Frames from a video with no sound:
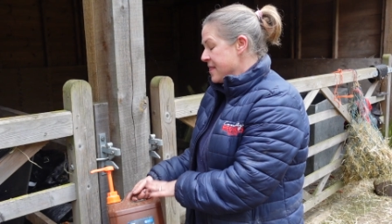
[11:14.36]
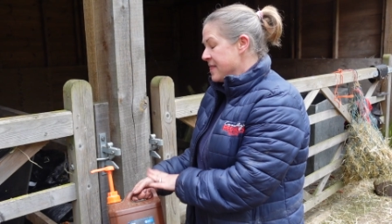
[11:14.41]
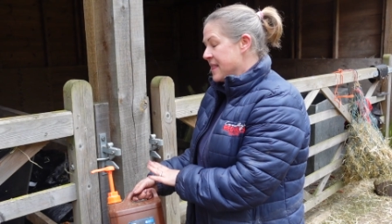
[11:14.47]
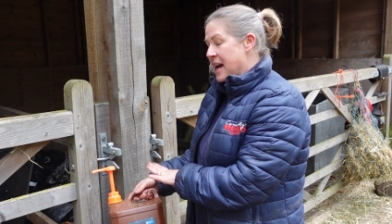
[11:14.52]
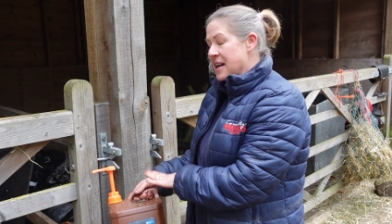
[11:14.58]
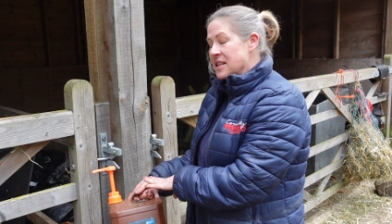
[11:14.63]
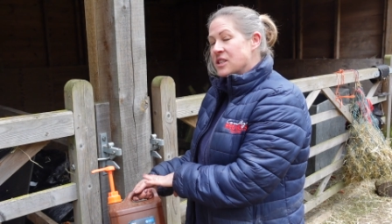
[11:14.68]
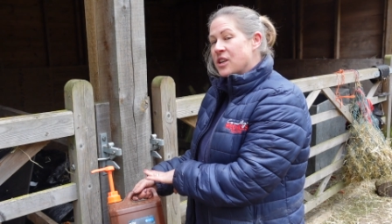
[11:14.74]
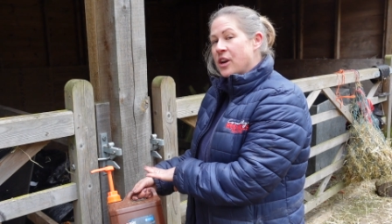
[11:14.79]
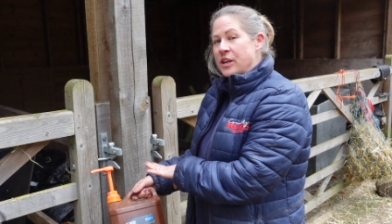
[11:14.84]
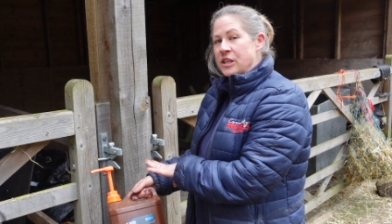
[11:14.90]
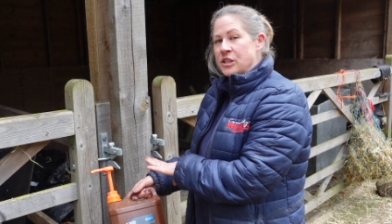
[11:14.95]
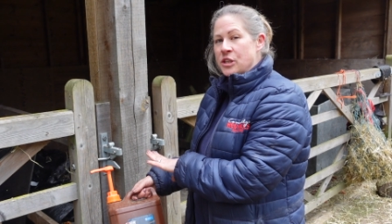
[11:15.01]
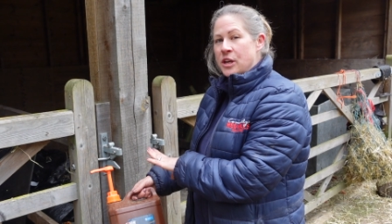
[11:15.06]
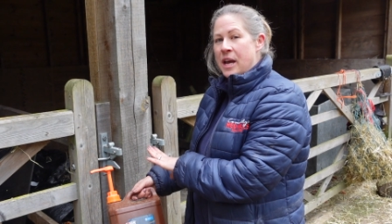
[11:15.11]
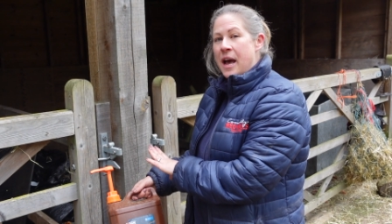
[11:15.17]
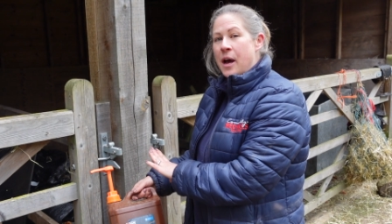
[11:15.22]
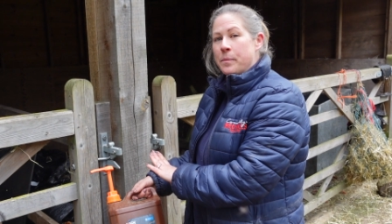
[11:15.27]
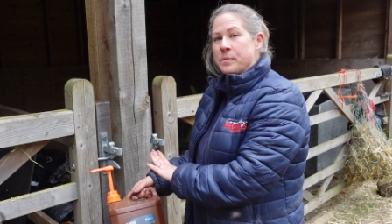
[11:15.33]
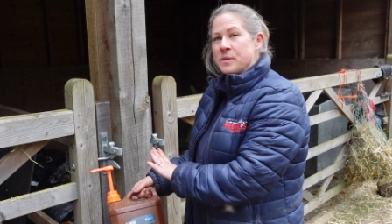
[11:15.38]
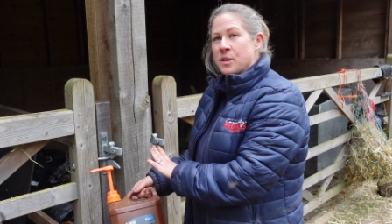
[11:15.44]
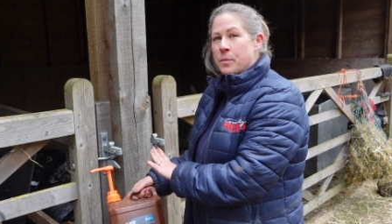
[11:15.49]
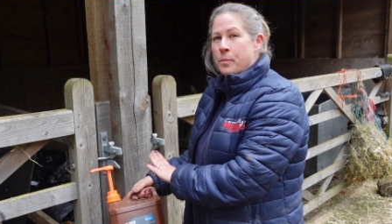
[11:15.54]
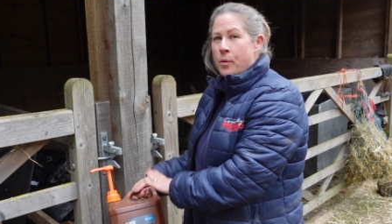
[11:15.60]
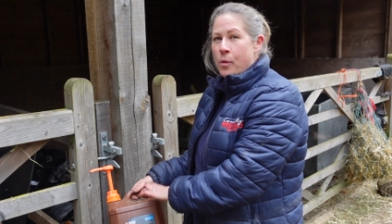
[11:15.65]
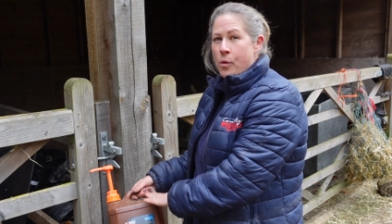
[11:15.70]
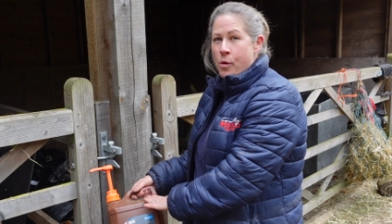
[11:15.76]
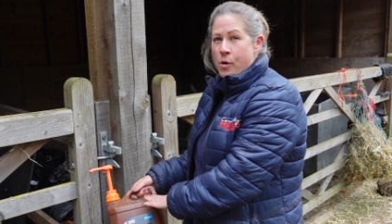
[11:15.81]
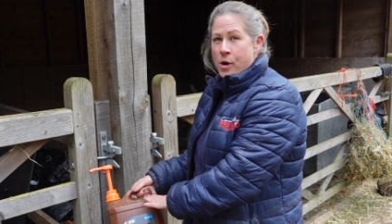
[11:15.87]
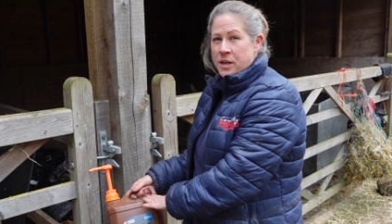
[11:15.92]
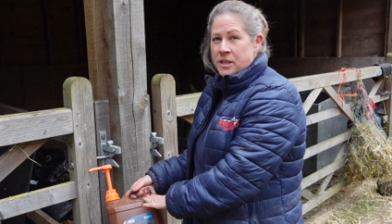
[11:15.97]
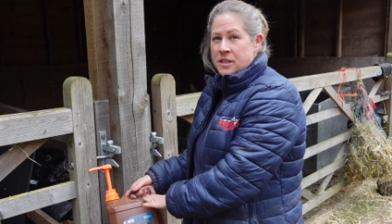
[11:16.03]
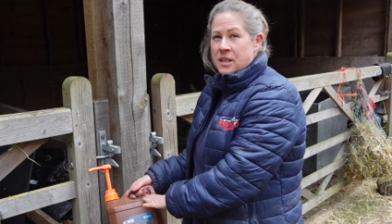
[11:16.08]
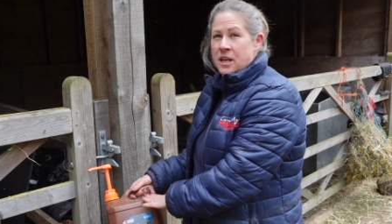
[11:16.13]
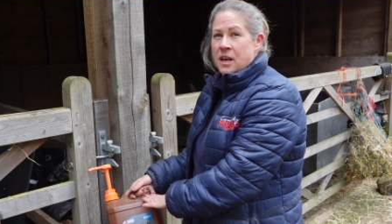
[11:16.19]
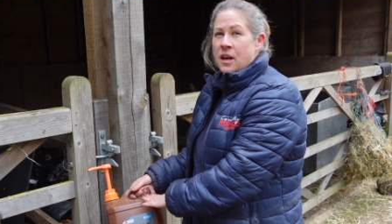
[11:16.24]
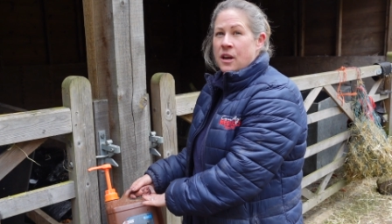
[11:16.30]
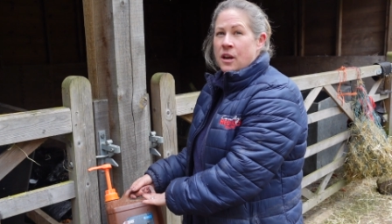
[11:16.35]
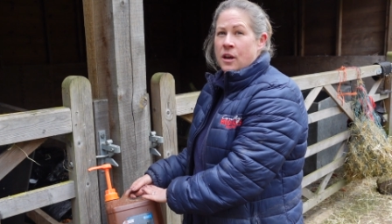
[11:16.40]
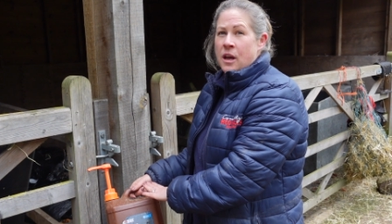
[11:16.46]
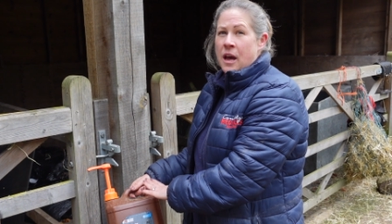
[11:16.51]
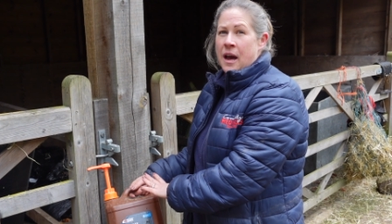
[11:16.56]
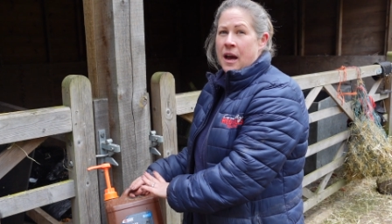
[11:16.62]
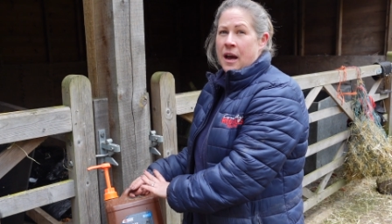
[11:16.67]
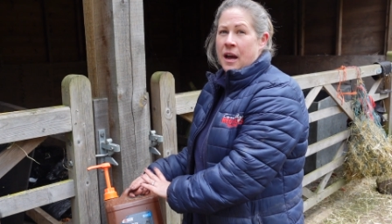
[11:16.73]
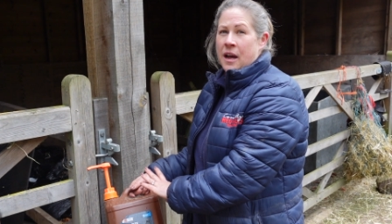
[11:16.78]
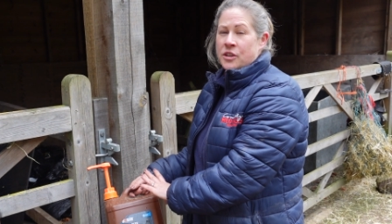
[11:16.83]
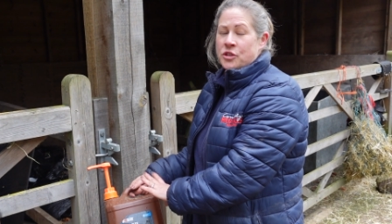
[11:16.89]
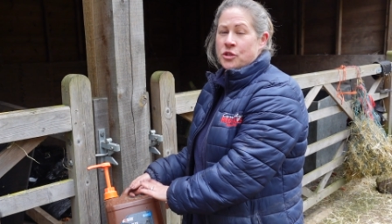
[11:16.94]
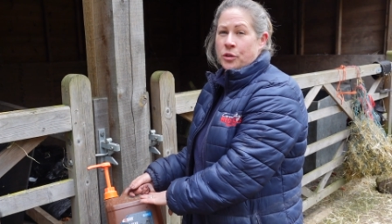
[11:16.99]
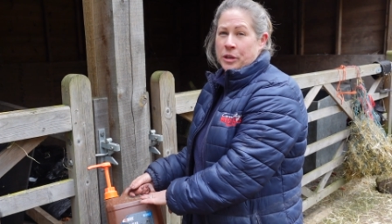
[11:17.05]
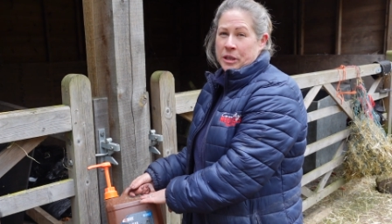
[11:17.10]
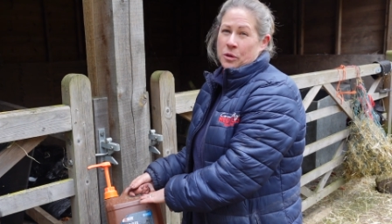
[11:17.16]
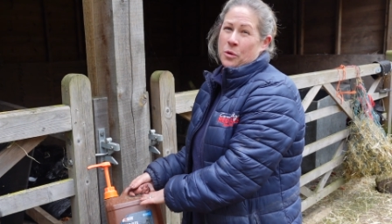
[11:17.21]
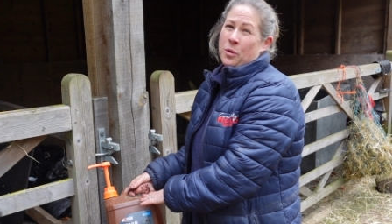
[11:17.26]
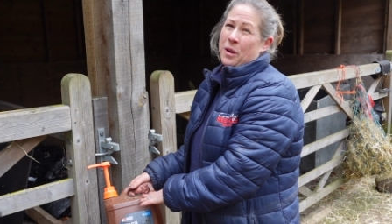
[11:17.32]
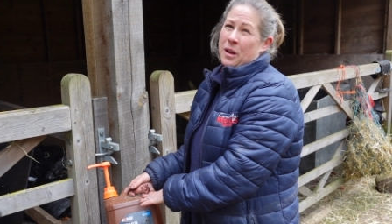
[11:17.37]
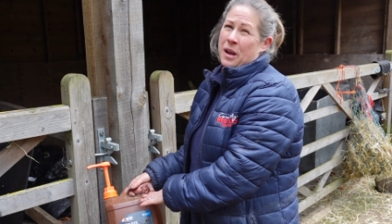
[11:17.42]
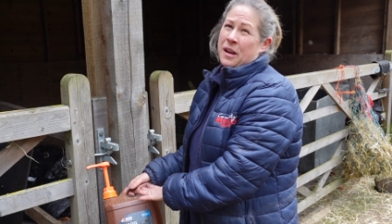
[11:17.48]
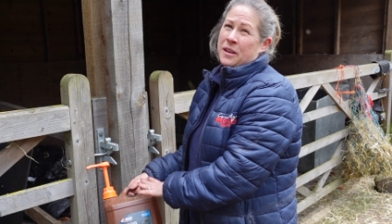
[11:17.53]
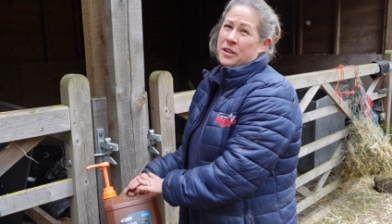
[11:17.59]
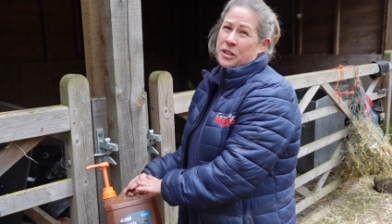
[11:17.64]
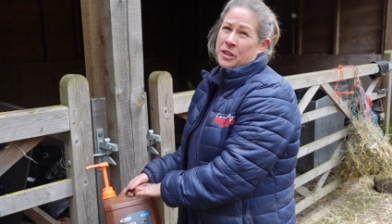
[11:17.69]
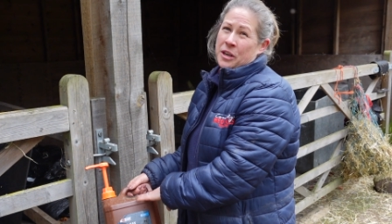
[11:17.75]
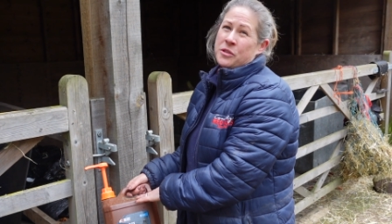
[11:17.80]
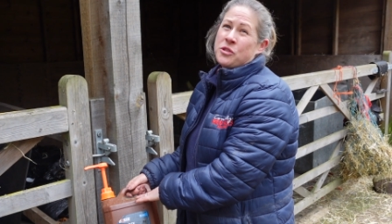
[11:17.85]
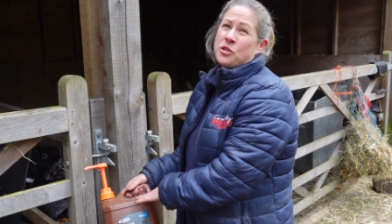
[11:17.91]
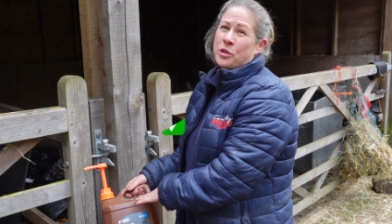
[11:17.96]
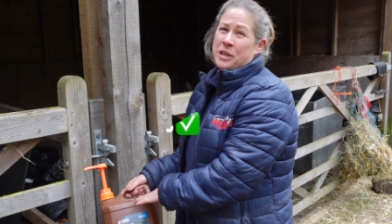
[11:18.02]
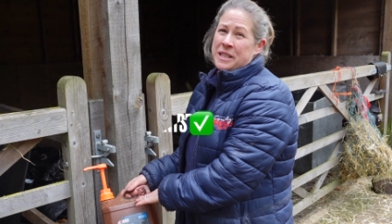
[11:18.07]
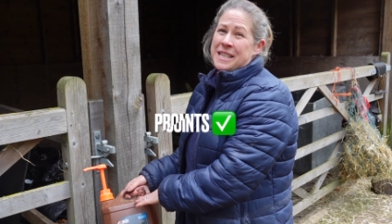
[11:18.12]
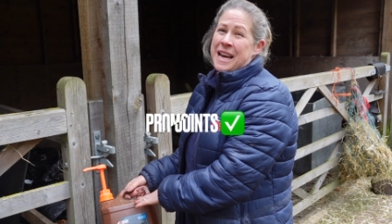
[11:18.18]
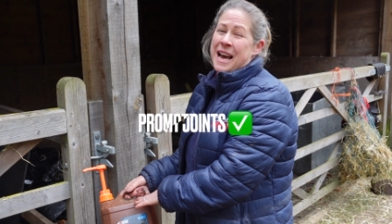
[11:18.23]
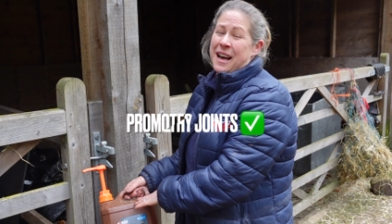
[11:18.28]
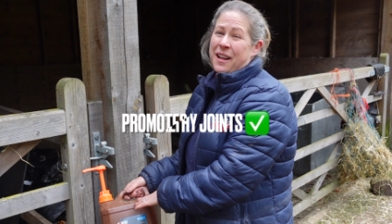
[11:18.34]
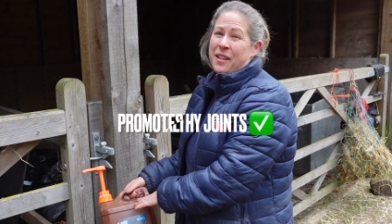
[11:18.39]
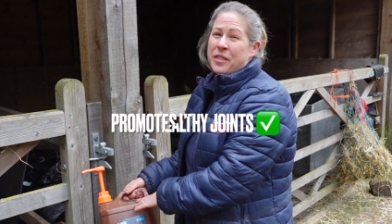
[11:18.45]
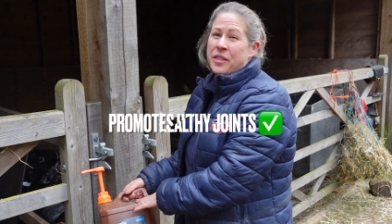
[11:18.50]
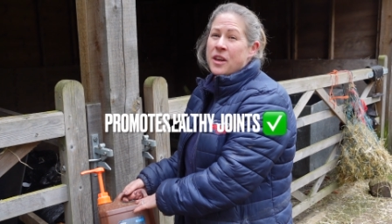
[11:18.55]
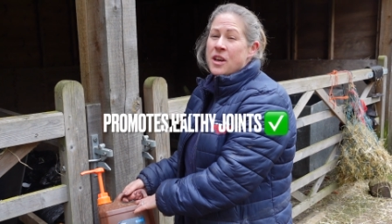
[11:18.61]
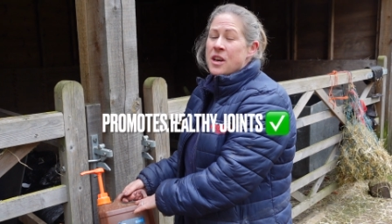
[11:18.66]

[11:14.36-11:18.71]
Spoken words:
That's going to help support joint health.